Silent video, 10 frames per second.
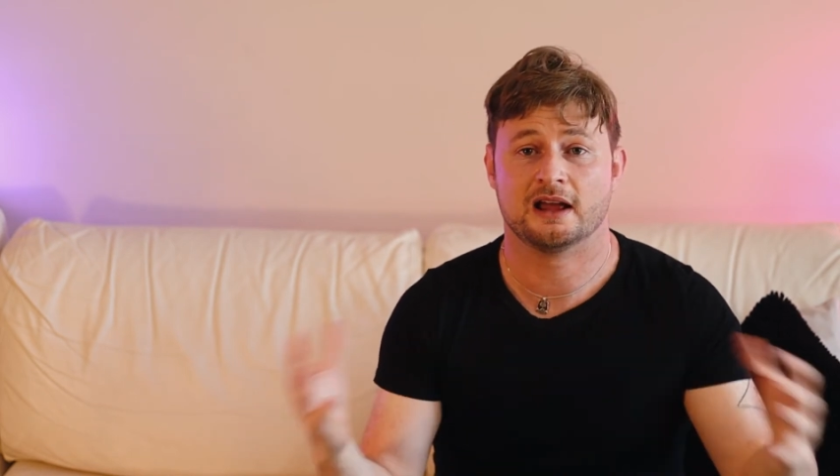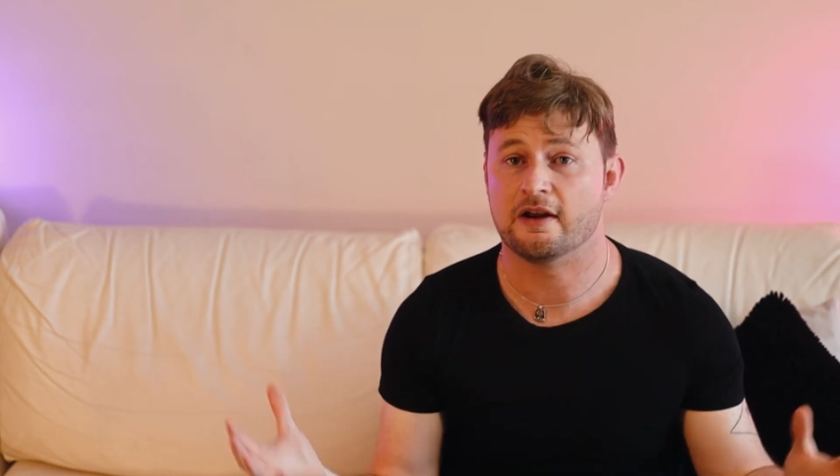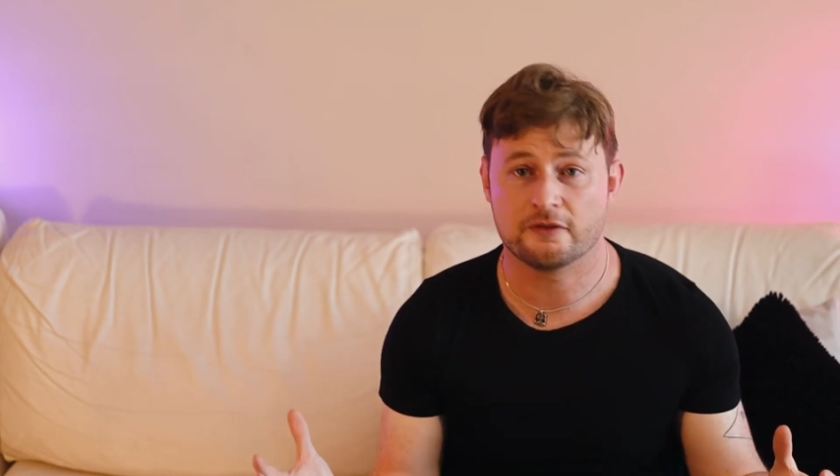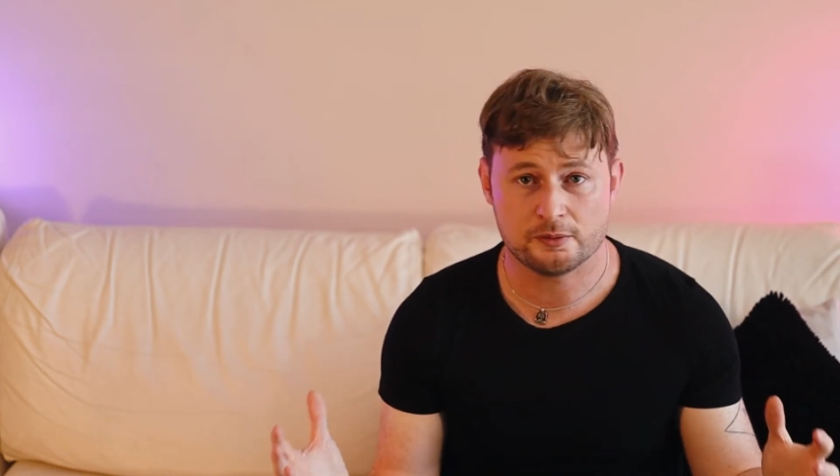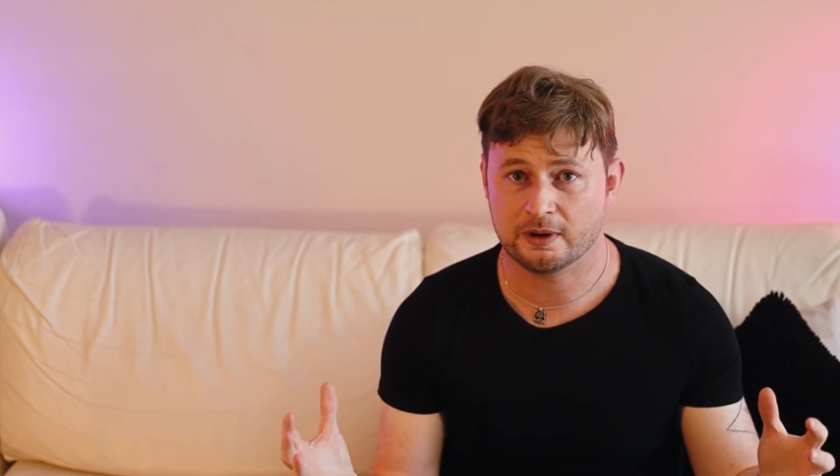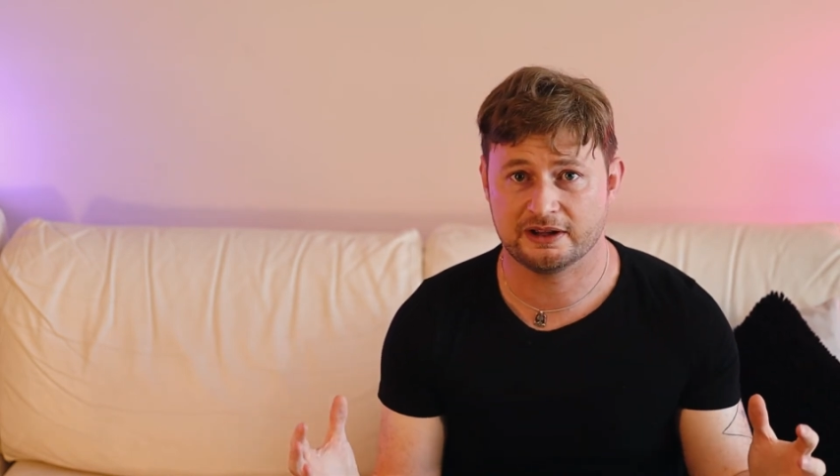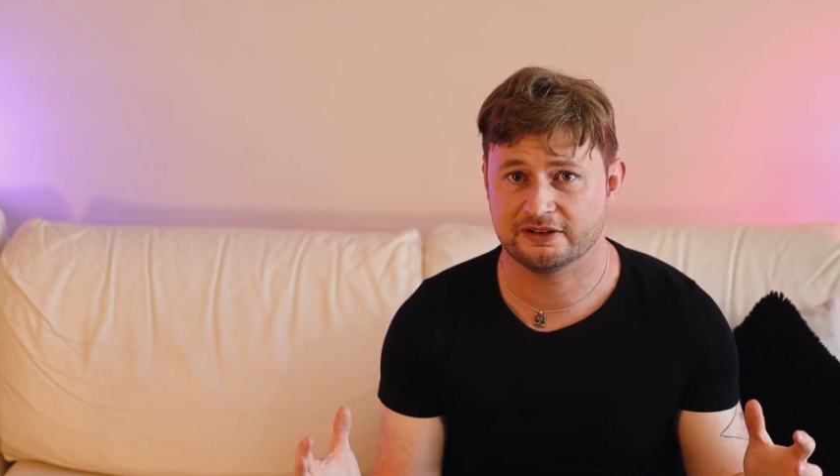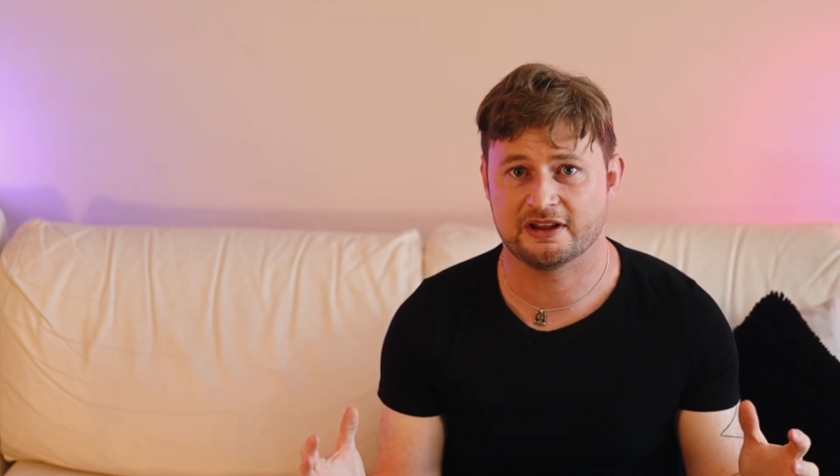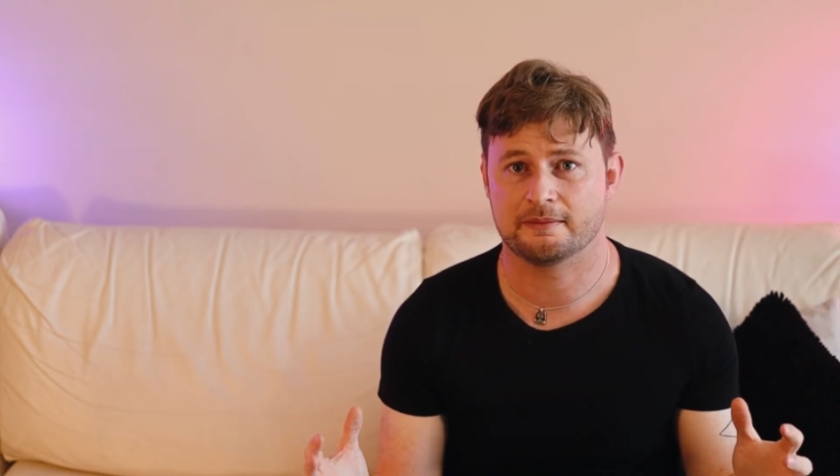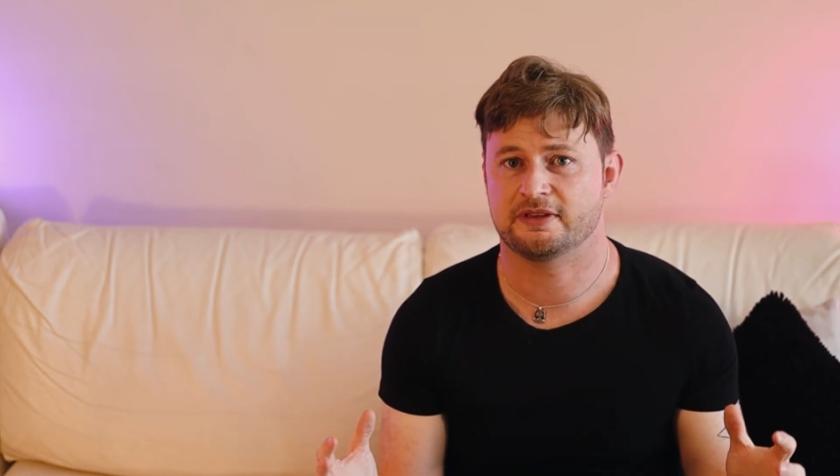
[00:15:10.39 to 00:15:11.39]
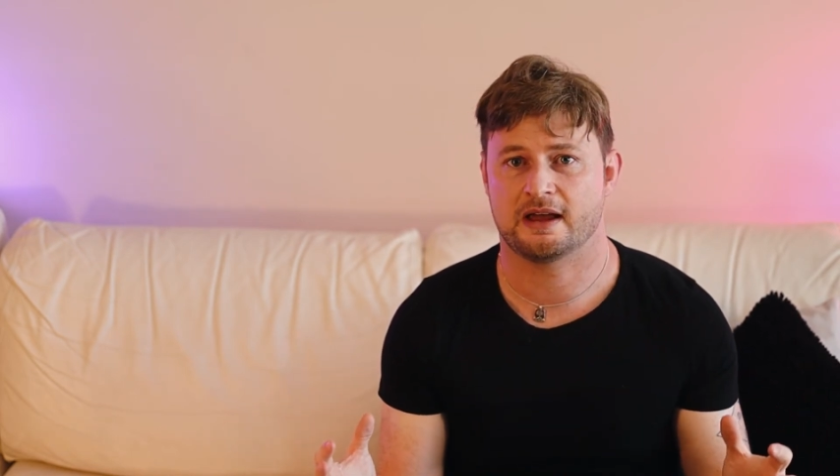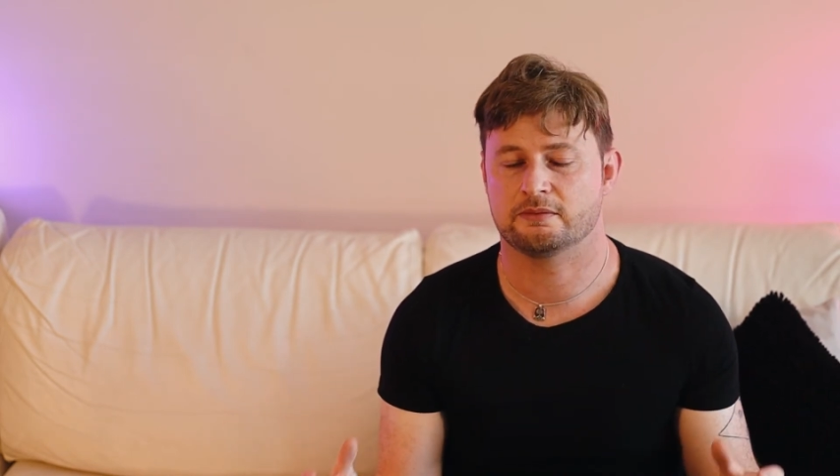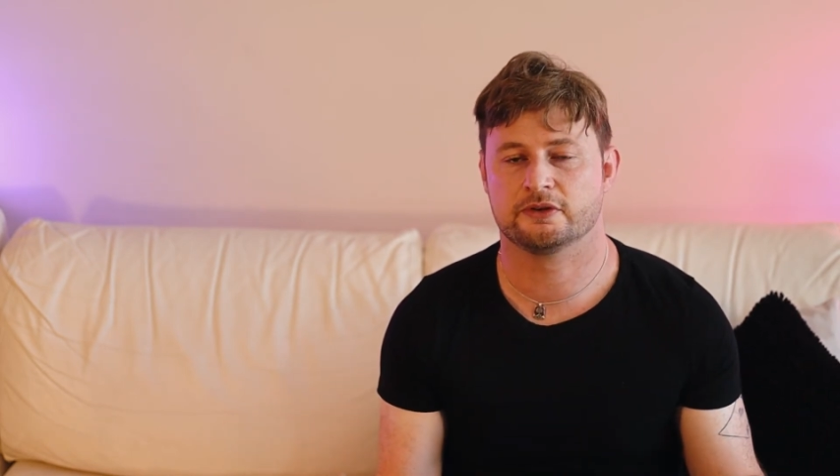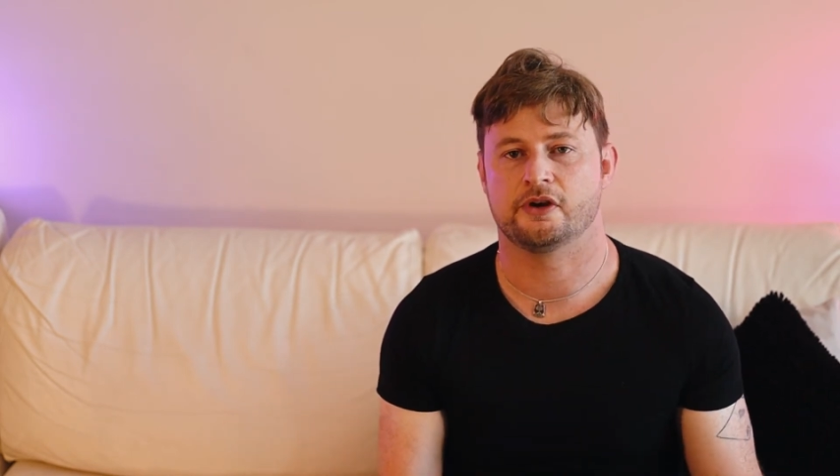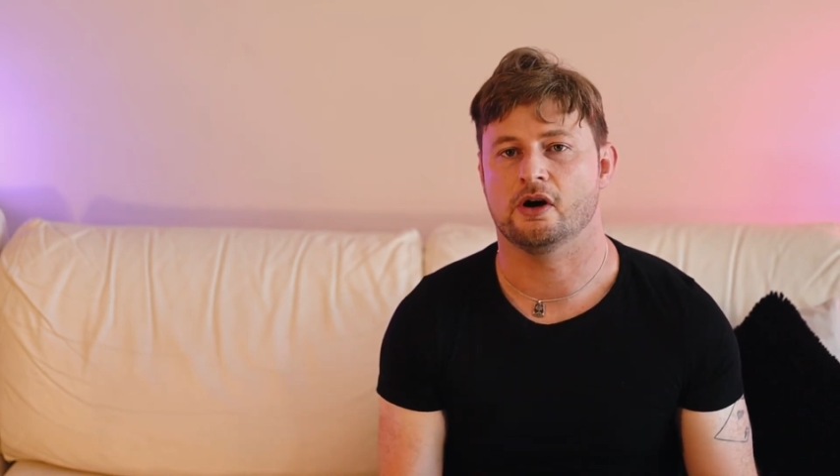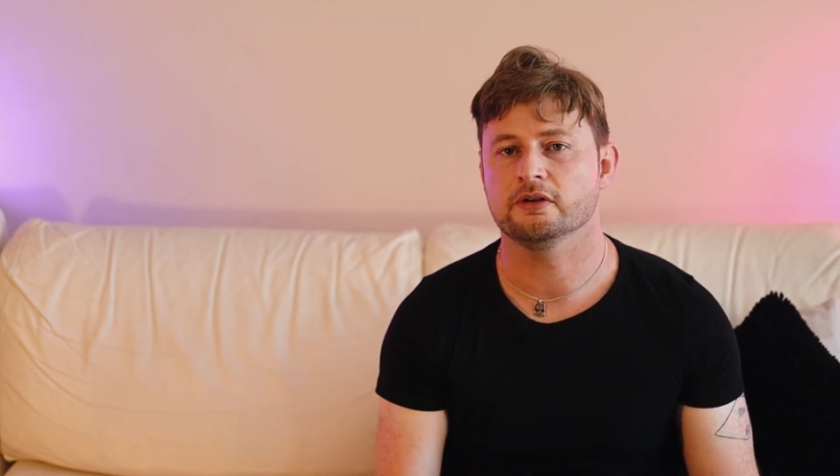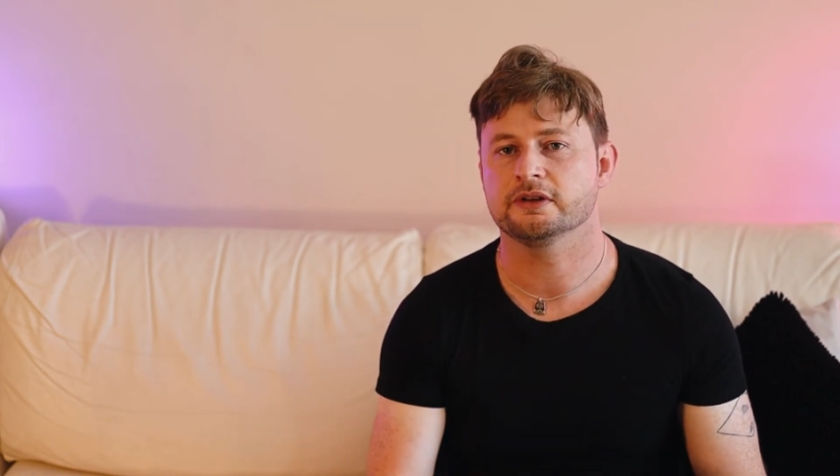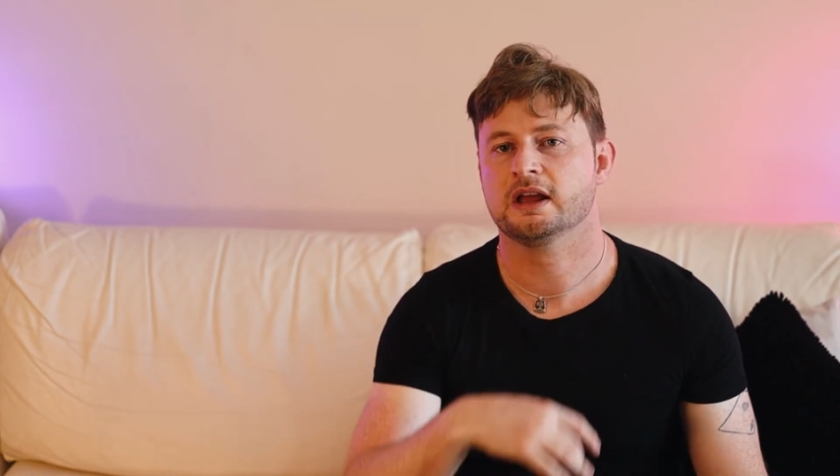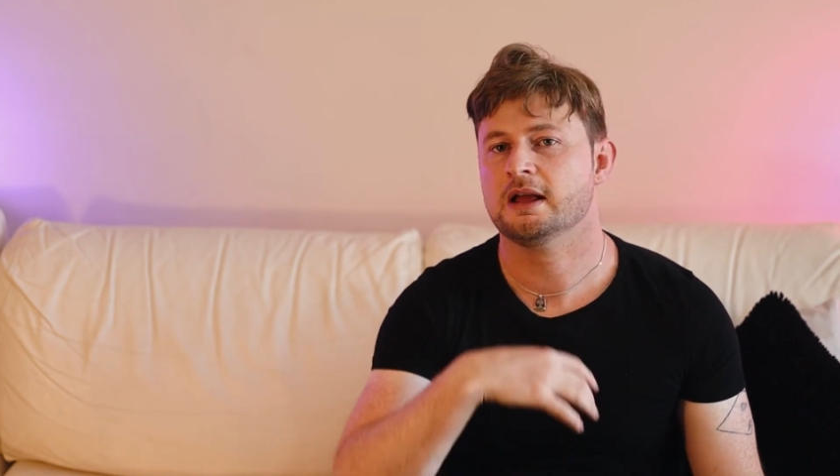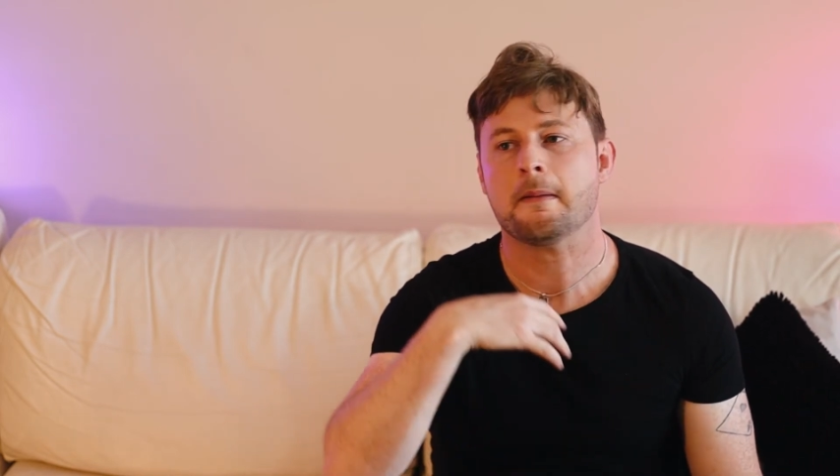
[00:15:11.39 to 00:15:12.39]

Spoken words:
Everyone accepts that result.